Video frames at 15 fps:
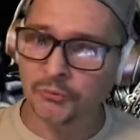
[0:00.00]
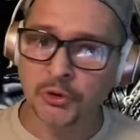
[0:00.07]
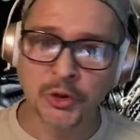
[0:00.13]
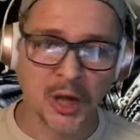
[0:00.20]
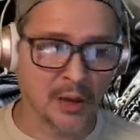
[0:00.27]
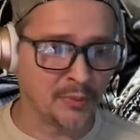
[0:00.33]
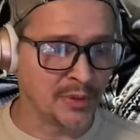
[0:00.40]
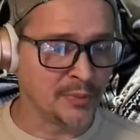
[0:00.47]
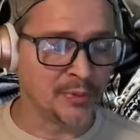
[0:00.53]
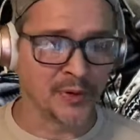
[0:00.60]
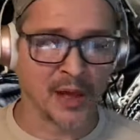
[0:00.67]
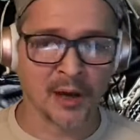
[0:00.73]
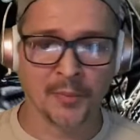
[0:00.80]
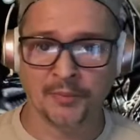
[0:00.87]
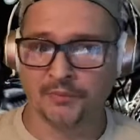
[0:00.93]
you get people
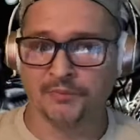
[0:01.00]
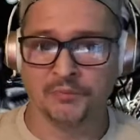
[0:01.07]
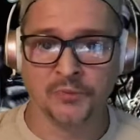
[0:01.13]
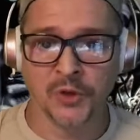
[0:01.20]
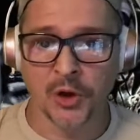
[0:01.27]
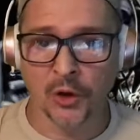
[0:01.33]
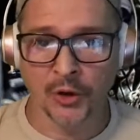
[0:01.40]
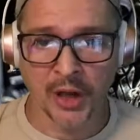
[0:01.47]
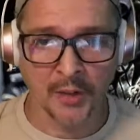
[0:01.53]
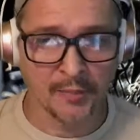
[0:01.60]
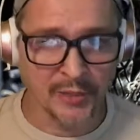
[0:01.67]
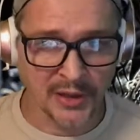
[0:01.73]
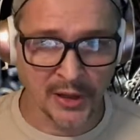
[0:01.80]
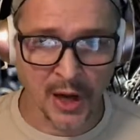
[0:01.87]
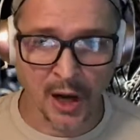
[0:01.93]
that are you know get
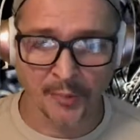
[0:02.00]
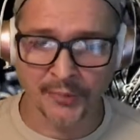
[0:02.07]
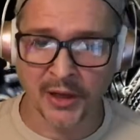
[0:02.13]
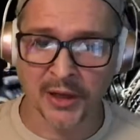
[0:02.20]
beat up.